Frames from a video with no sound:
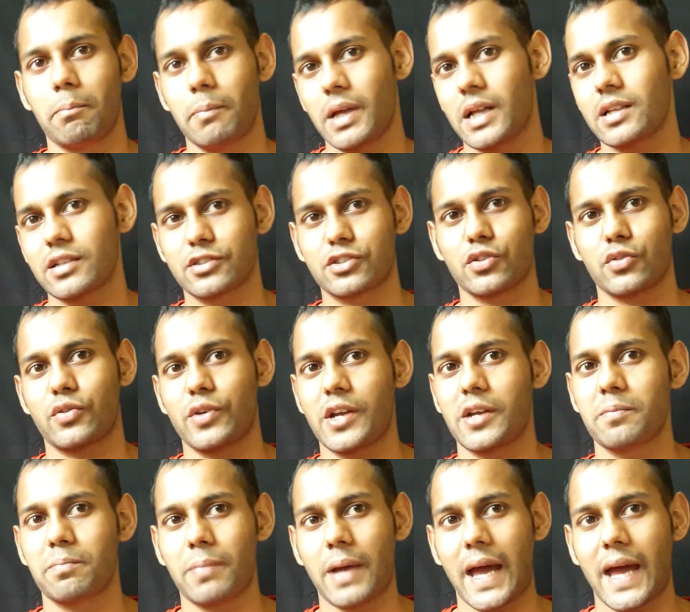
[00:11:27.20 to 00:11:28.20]
milk to
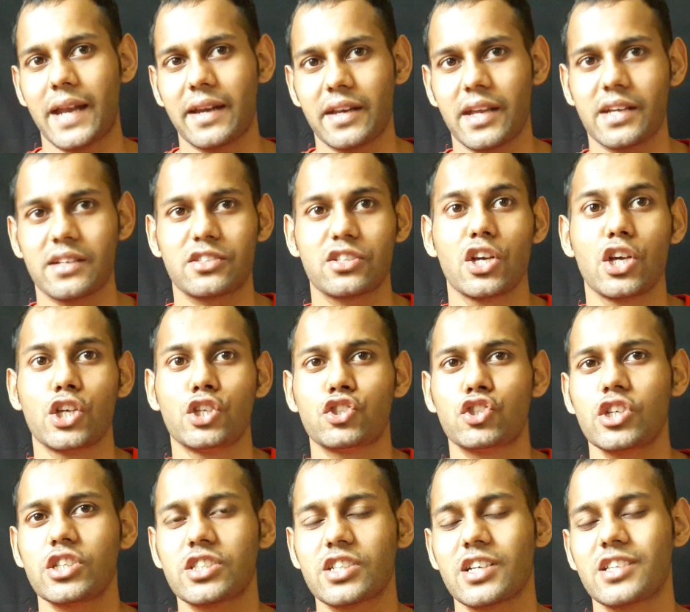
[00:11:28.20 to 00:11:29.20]
create pancakes.
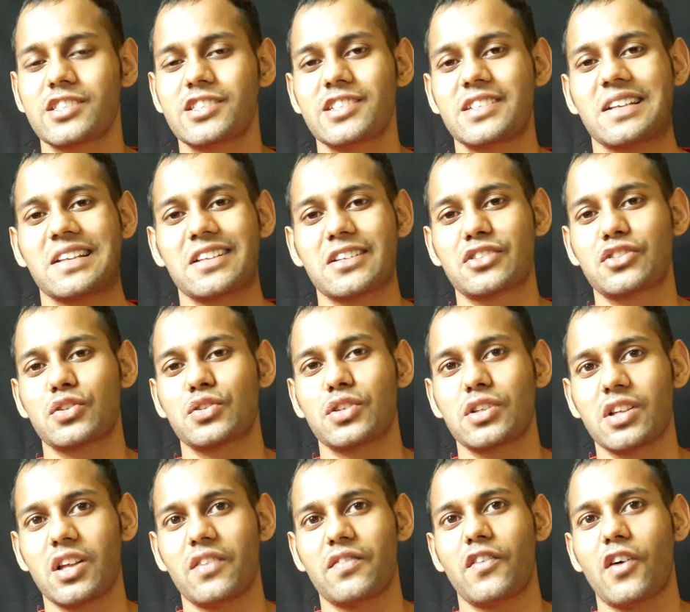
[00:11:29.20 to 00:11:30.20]
Just consider the
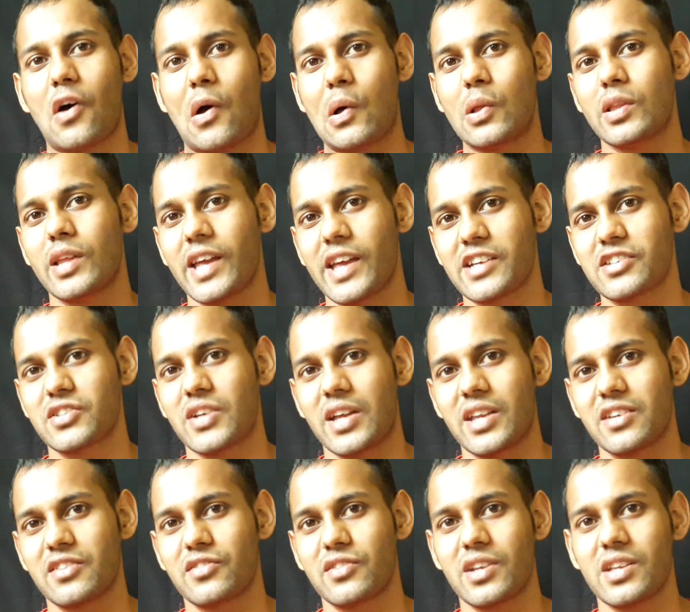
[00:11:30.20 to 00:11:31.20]
total of all the extra
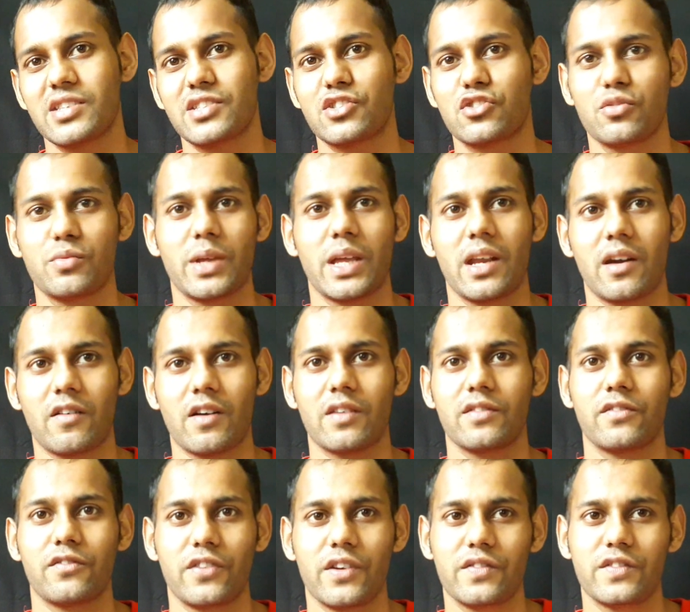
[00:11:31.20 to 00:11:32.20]
ingredients to be
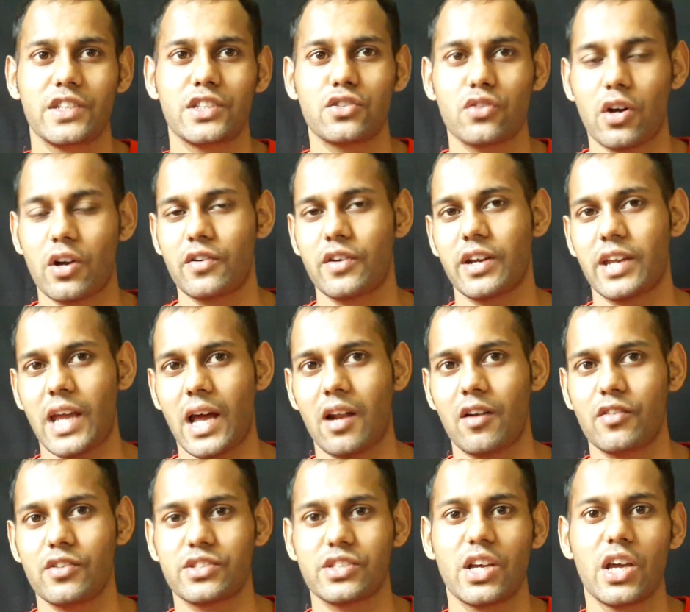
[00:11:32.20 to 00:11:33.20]
around fifty to one hundred
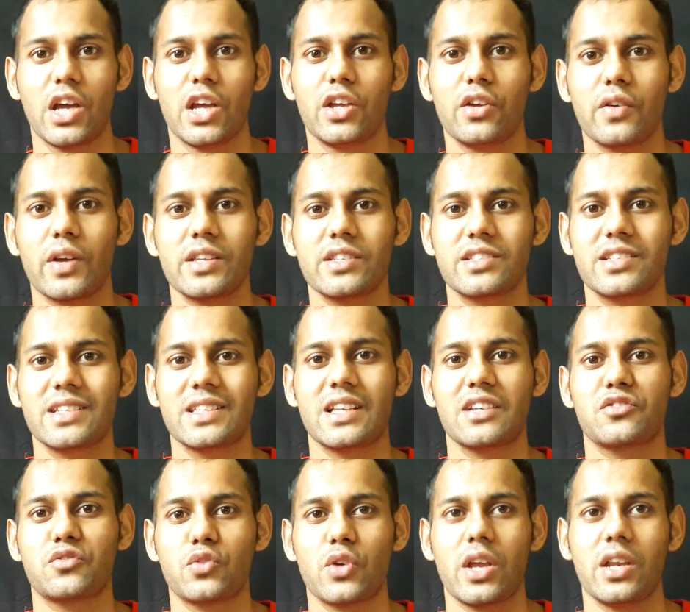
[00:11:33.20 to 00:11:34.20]
calories. You can see
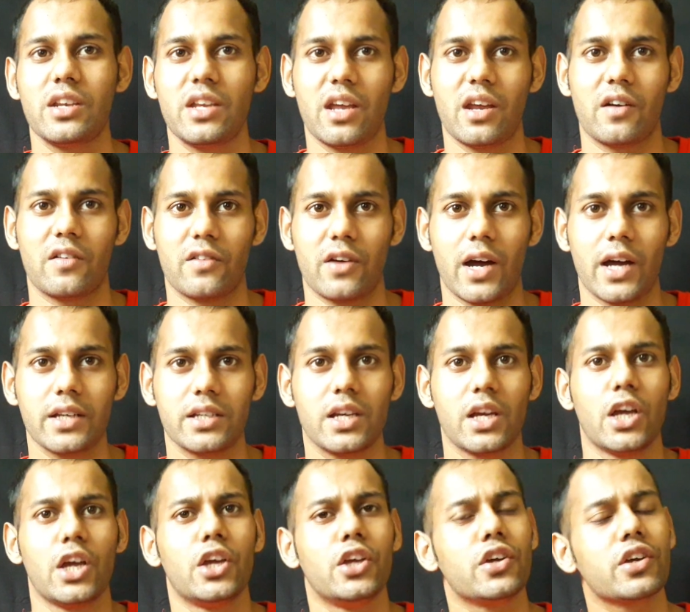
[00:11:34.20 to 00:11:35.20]
the trend here, right?
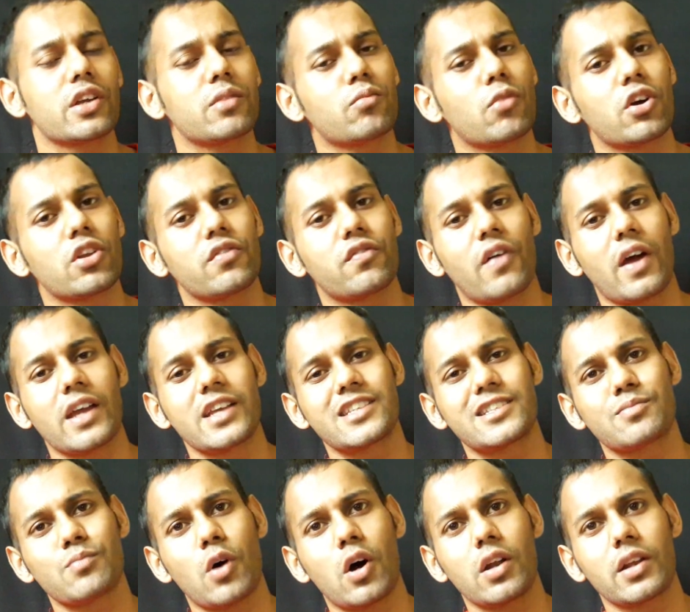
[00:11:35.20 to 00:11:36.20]
You can modify
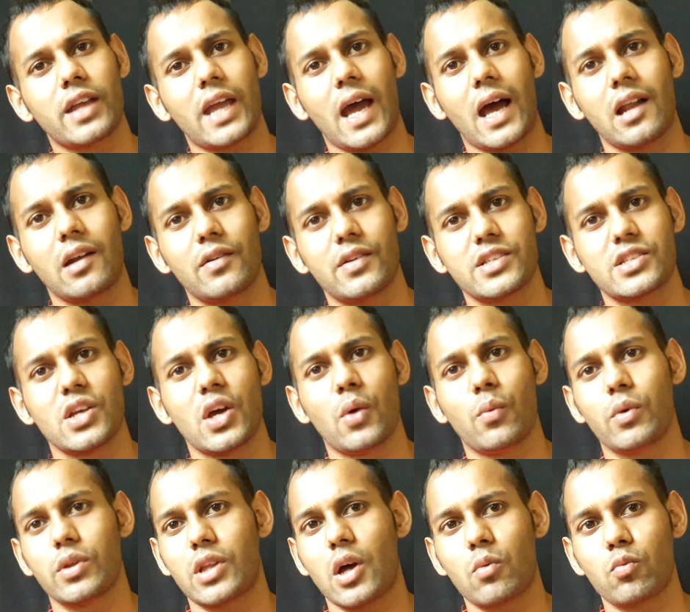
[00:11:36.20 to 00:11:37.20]
small calories
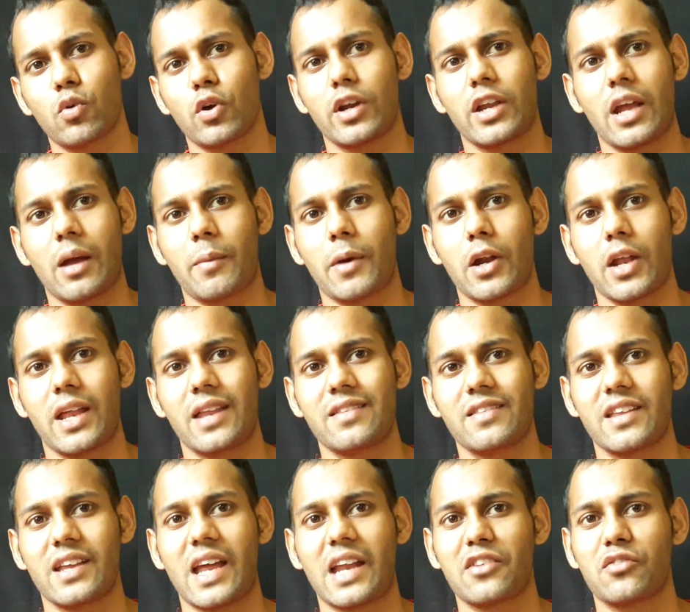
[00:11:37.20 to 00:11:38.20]
without worrying about
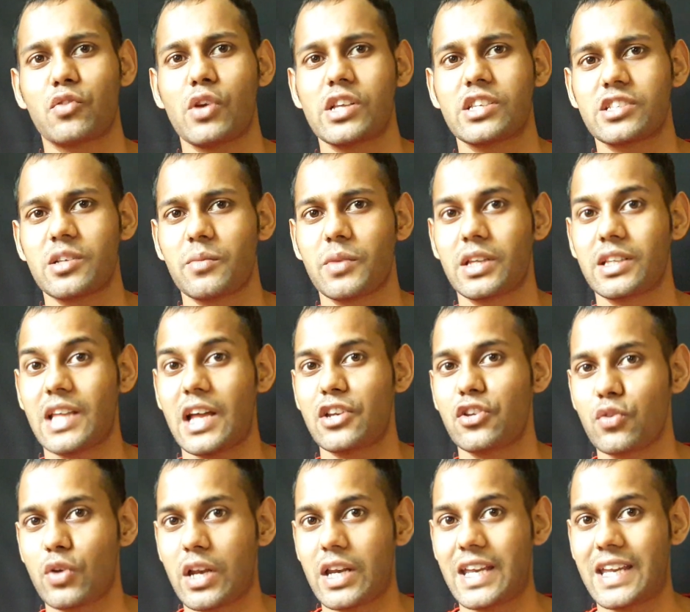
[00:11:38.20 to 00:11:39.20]
anything and create something
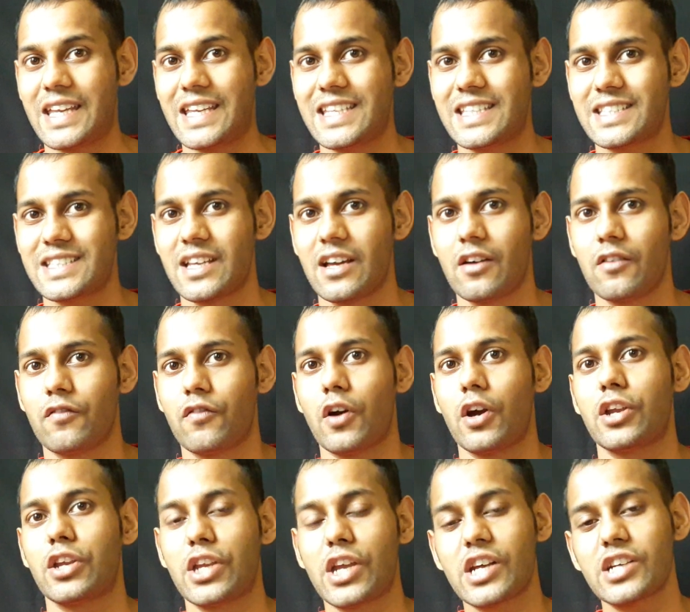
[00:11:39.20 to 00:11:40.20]
that you can eat
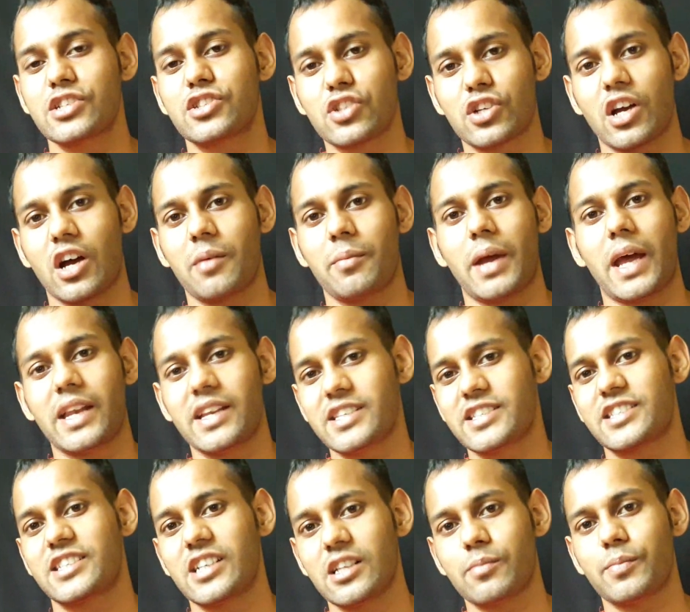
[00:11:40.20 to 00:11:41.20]
for years to come and
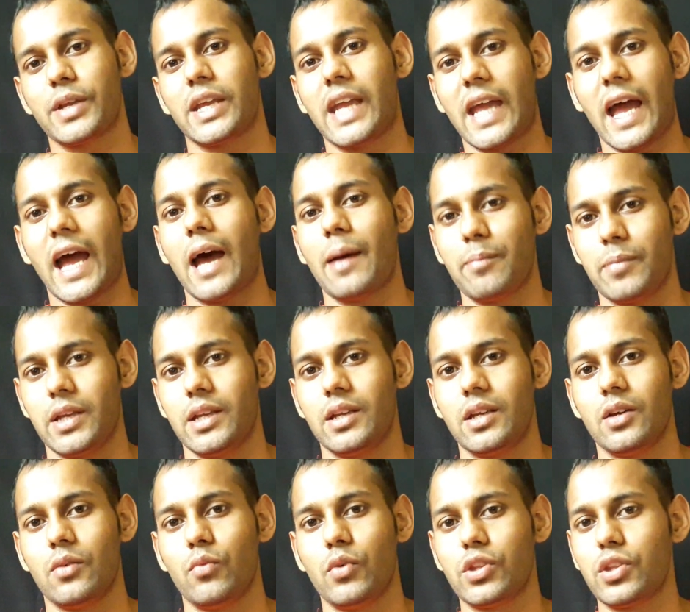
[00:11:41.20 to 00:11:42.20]
still be happy
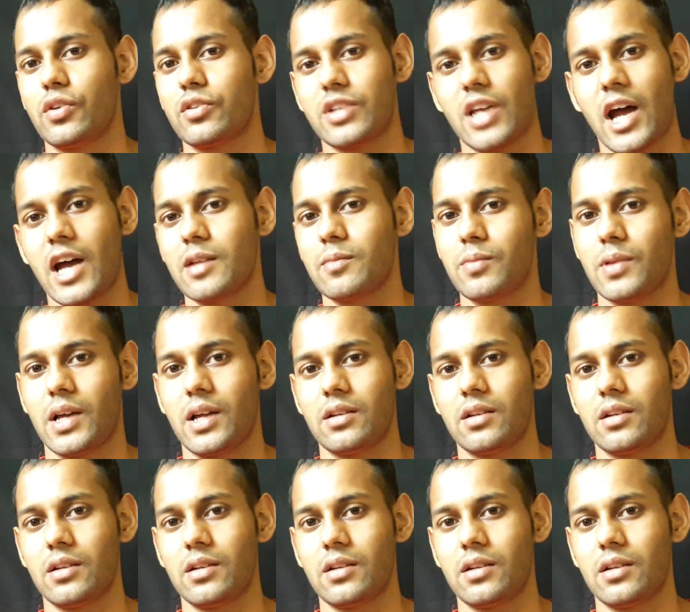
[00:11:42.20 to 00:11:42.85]
with your diet